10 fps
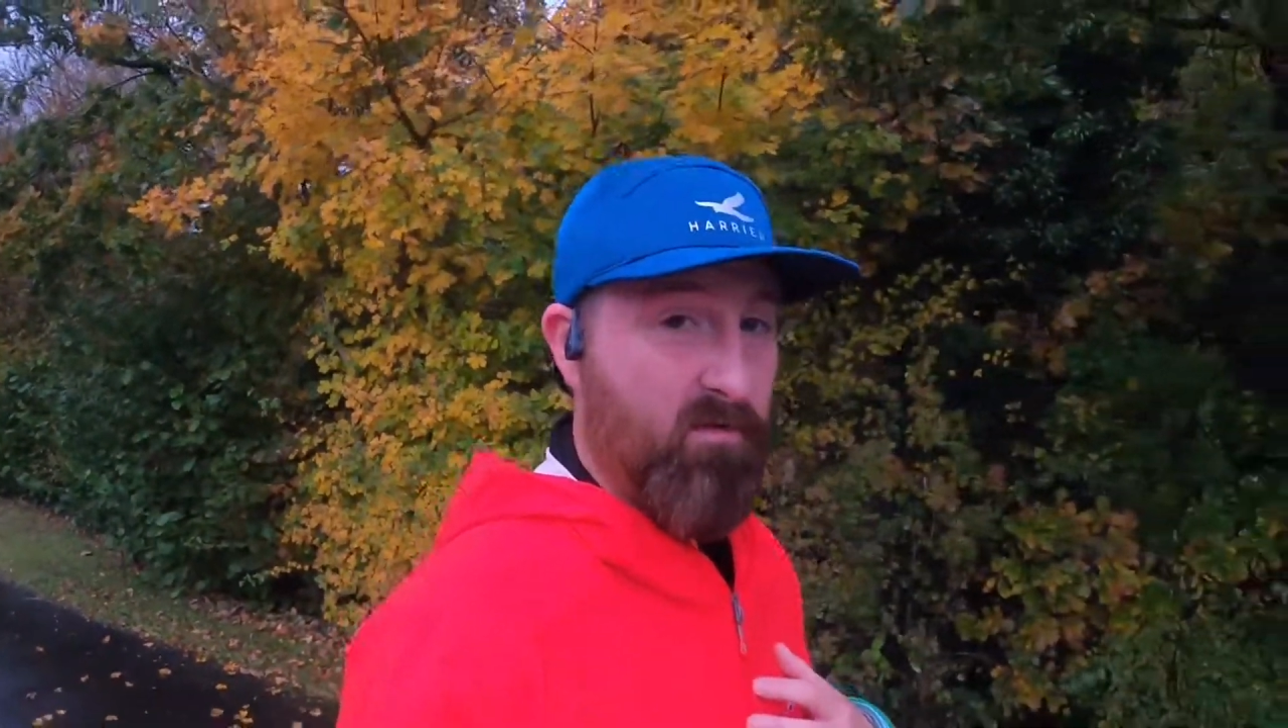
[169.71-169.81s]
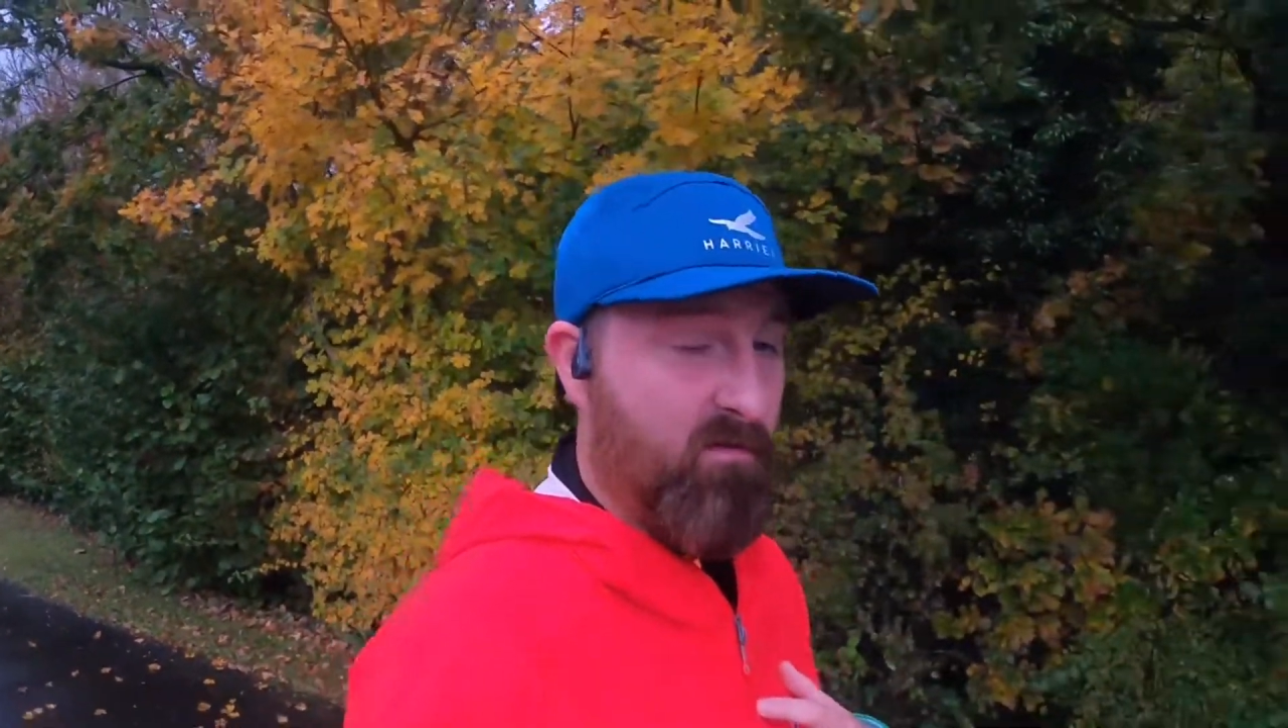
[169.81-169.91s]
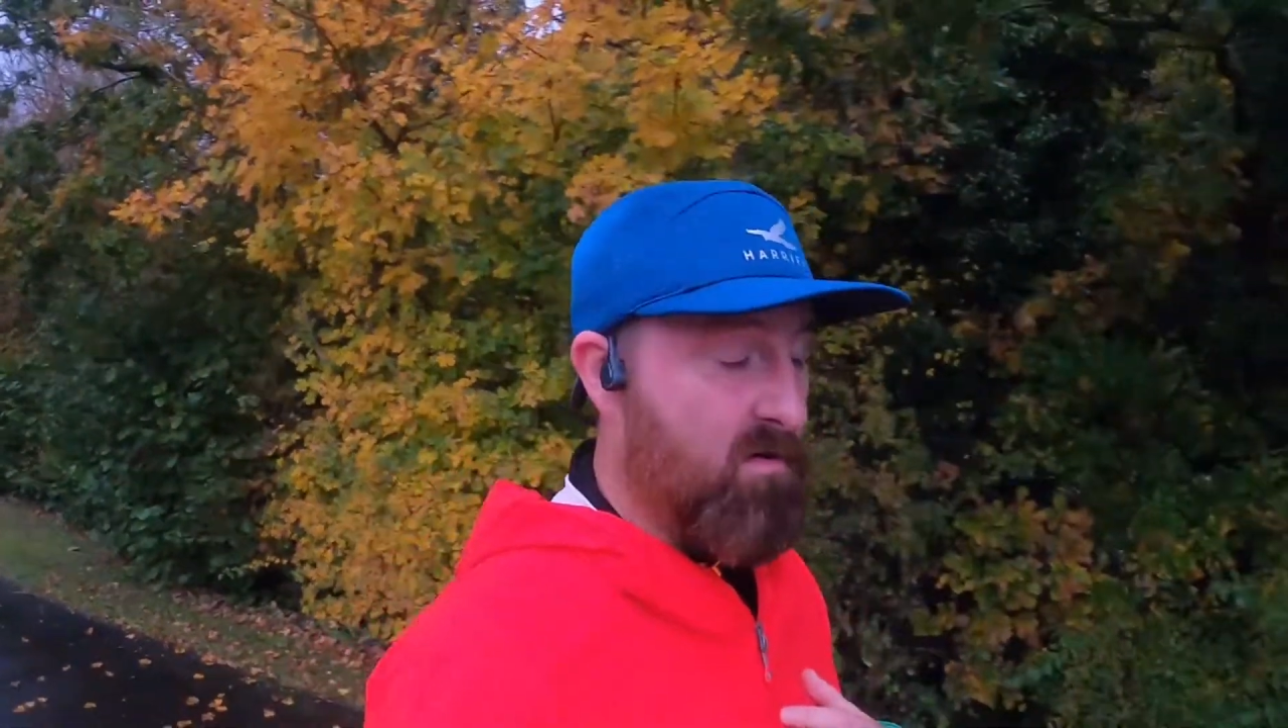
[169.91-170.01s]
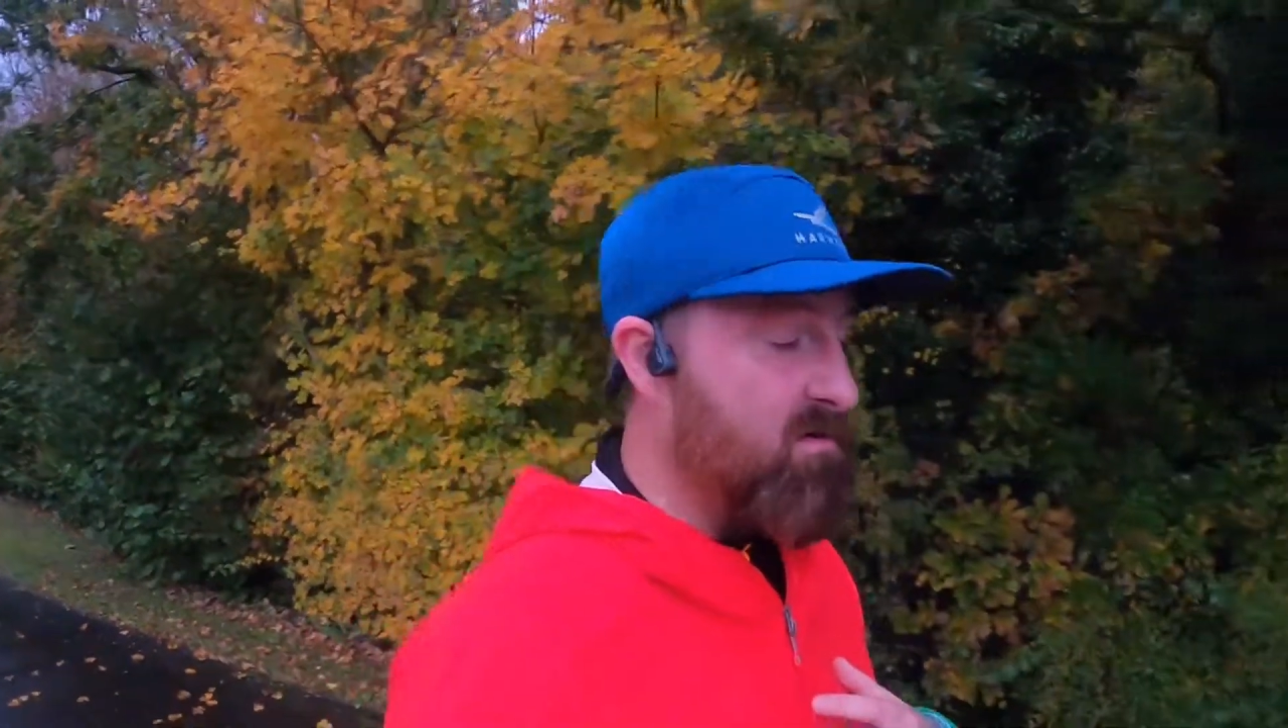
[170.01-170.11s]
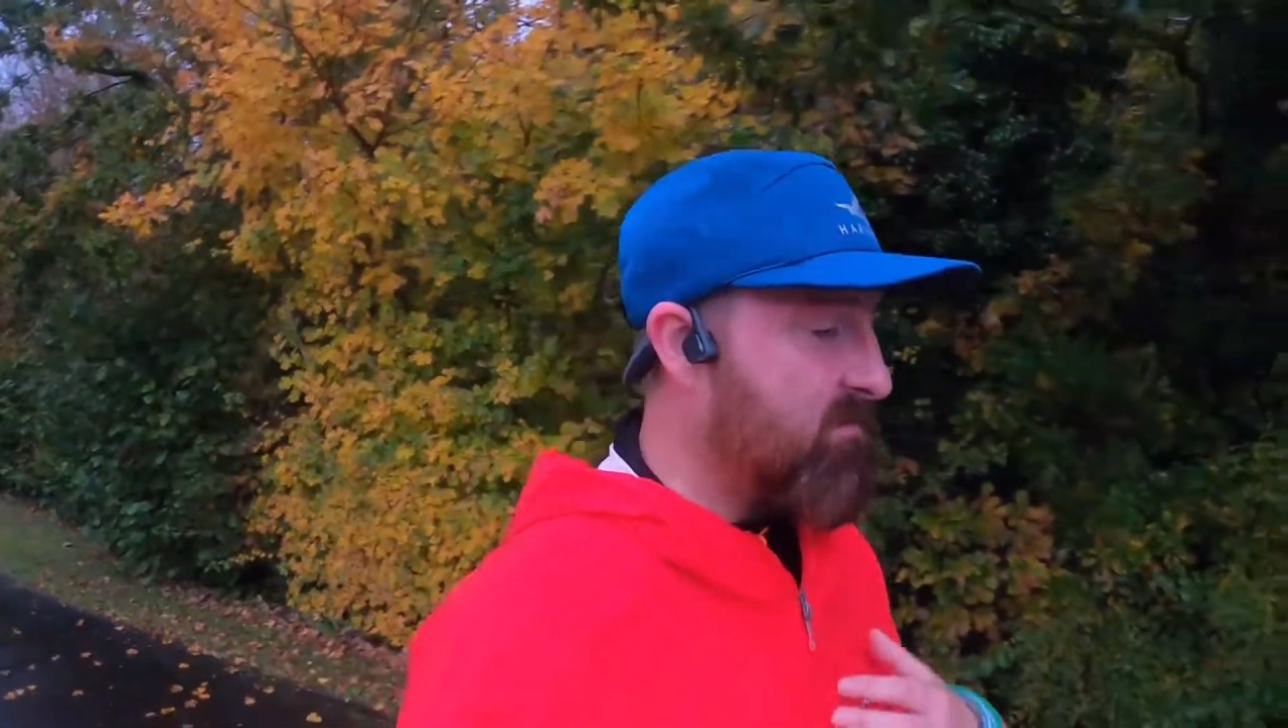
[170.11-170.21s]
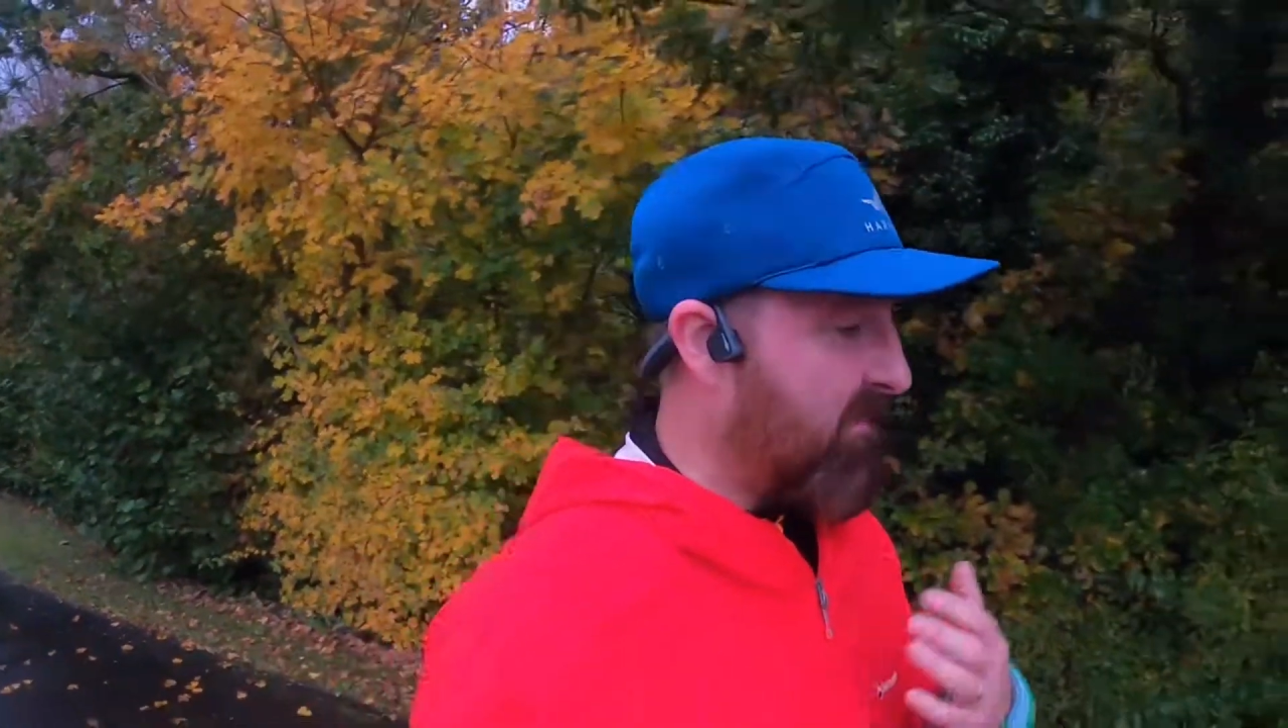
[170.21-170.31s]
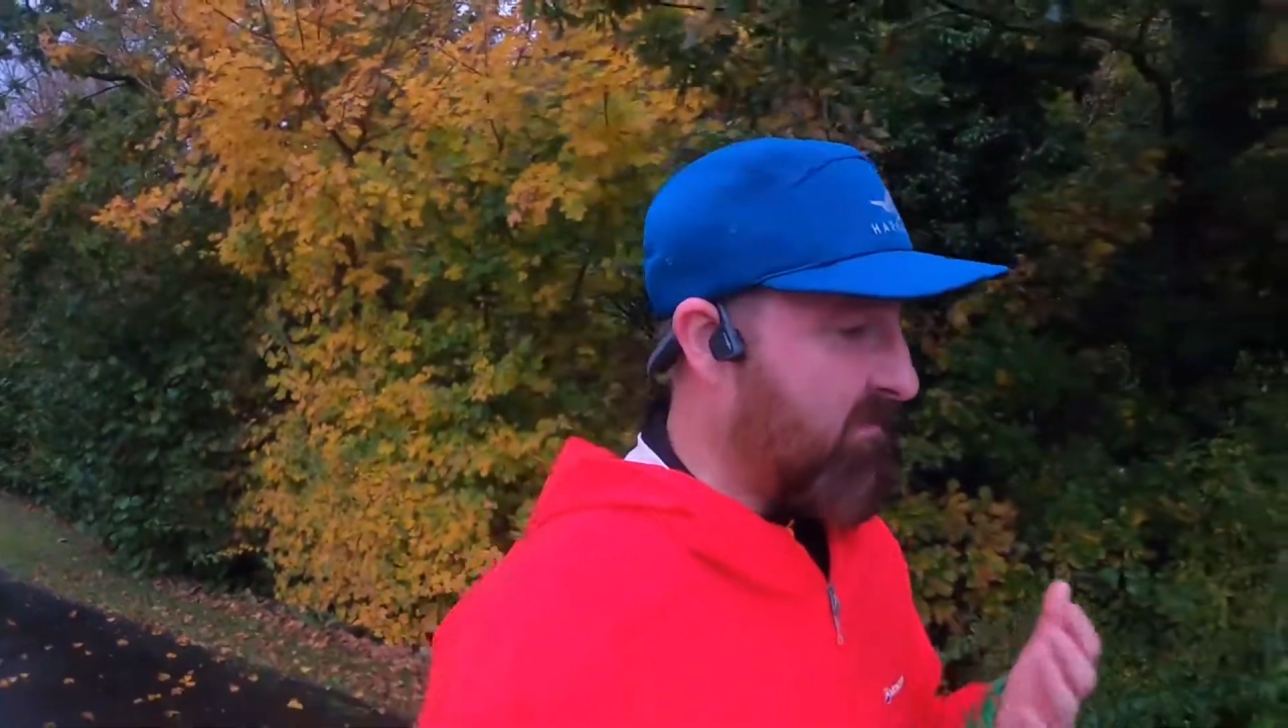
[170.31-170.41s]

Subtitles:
me, of course.